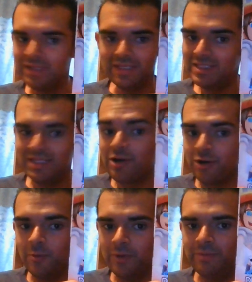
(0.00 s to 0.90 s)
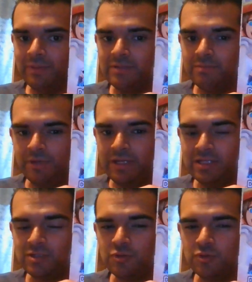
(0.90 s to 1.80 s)
he's not Irwin, but
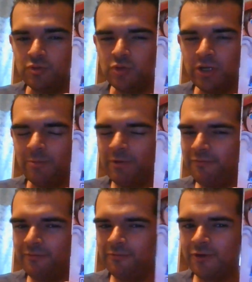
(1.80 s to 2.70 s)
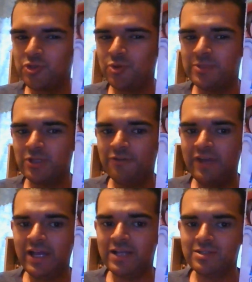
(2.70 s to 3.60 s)
he's trying to refer to himself
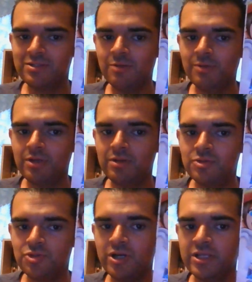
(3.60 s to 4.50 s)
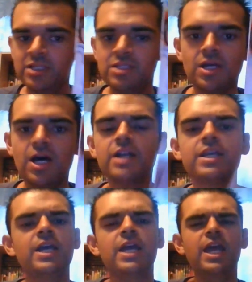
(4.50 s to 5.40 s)
as Draw&Talks.
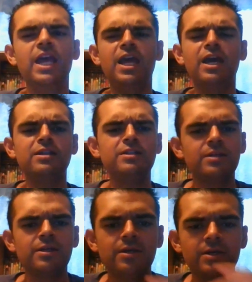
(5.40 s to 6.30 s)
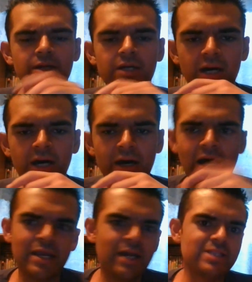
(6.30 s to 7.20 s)
And
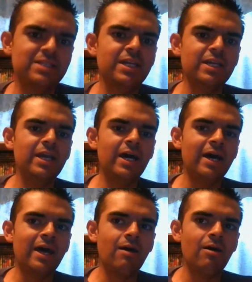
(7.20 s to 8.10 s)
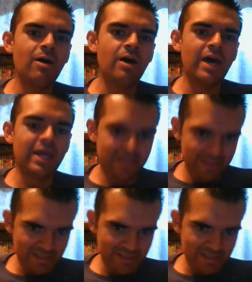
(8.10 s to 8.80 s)
I gotta say, I